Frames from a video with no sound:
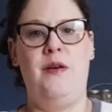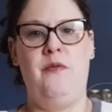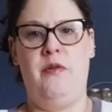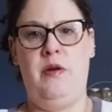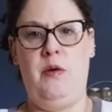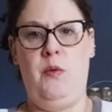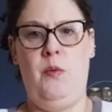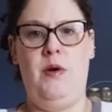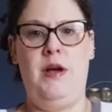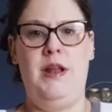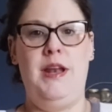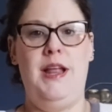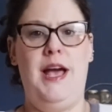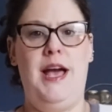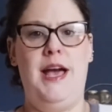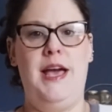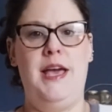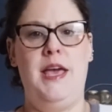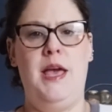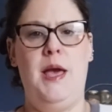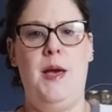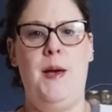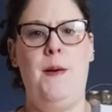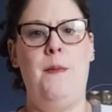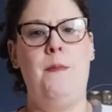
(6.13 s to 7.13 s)
everyone,
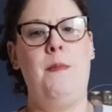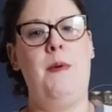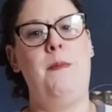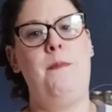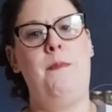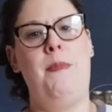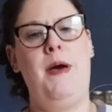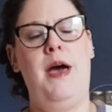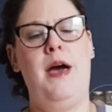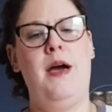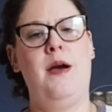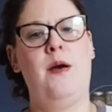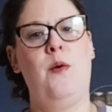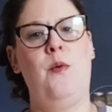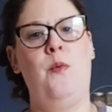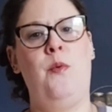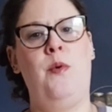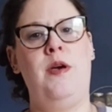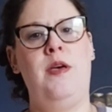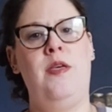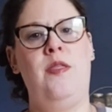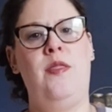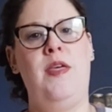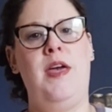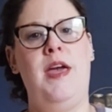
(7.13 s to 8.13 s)
I am back
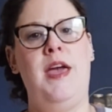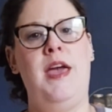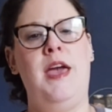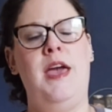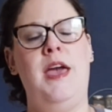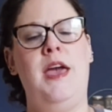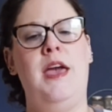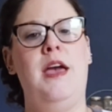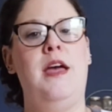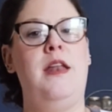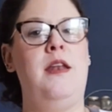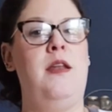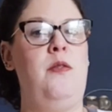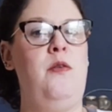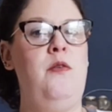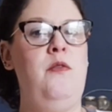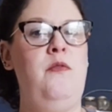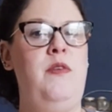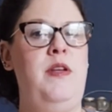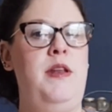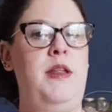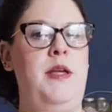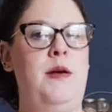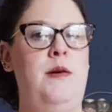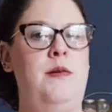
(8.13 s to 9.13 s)
with another
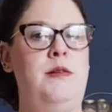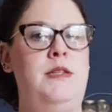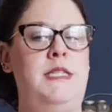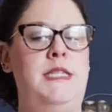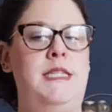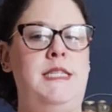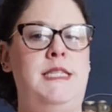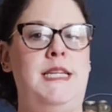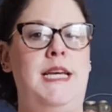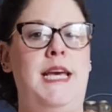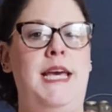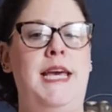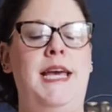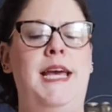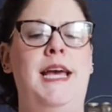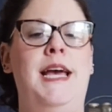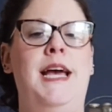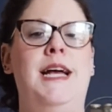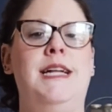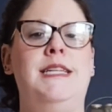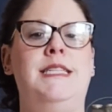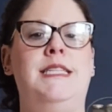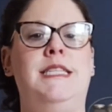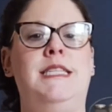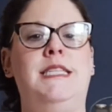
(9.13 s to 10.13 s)
video
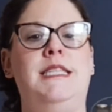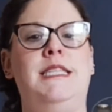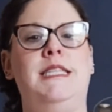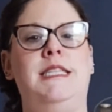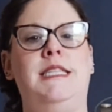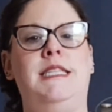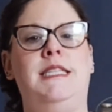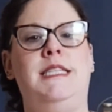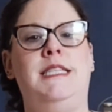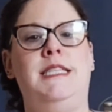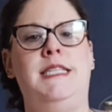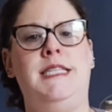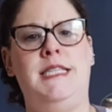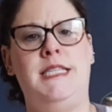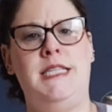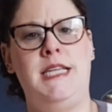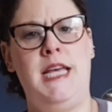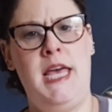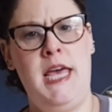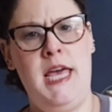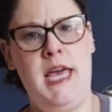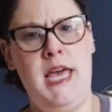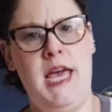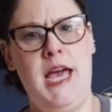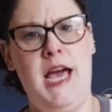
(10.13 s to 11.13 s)
today.
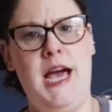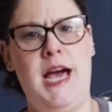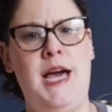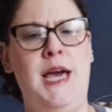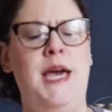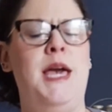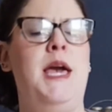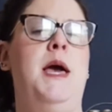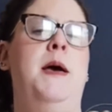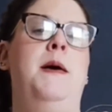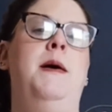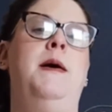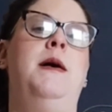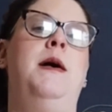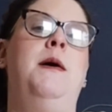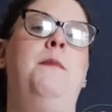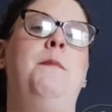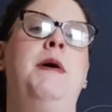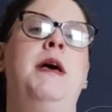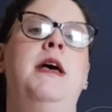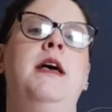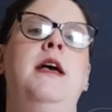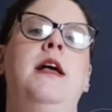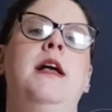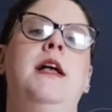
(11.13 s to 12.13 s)
Today I
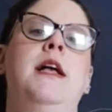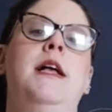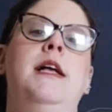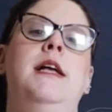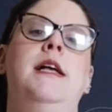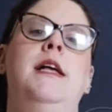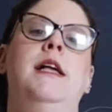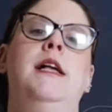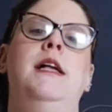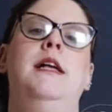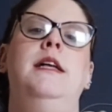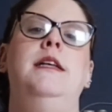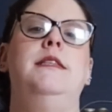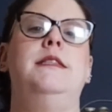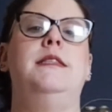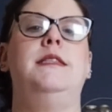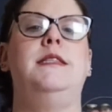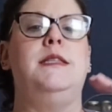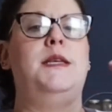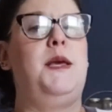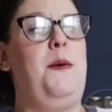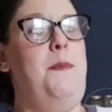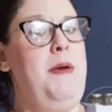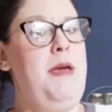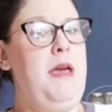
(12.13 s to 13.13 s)
am
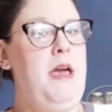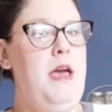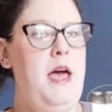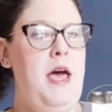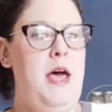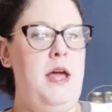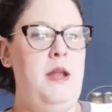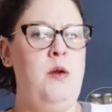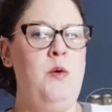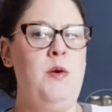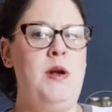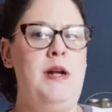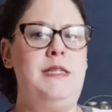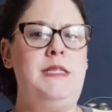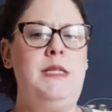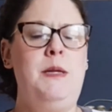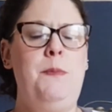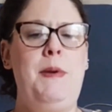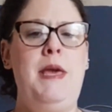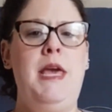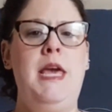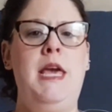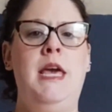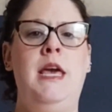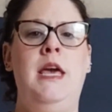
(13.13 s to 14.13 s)
skipping ahead a
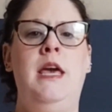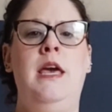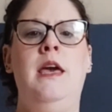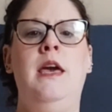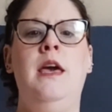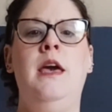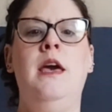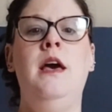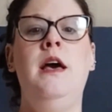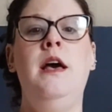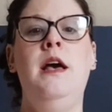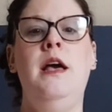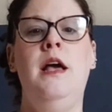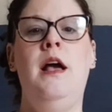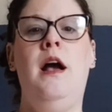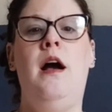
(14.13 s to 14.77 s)
recipe